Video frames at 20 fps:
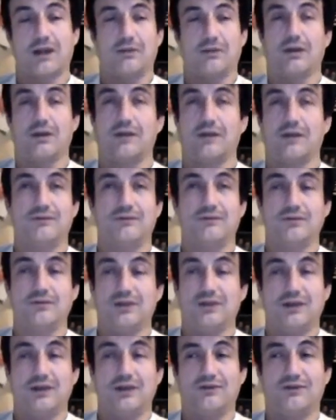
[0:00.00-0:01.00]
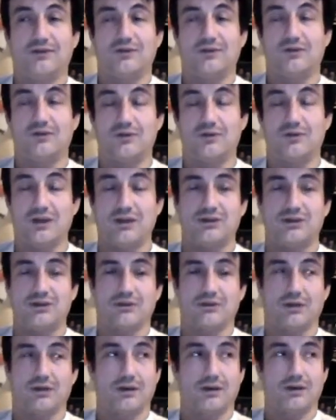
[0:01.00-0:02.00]
We all have 2 kings and 2 queens
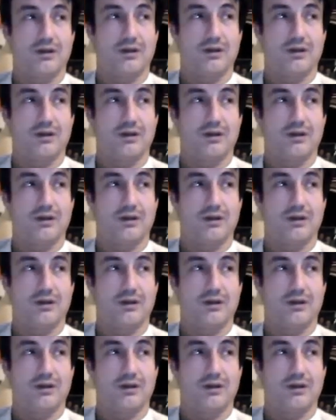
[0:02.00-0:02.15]
showing.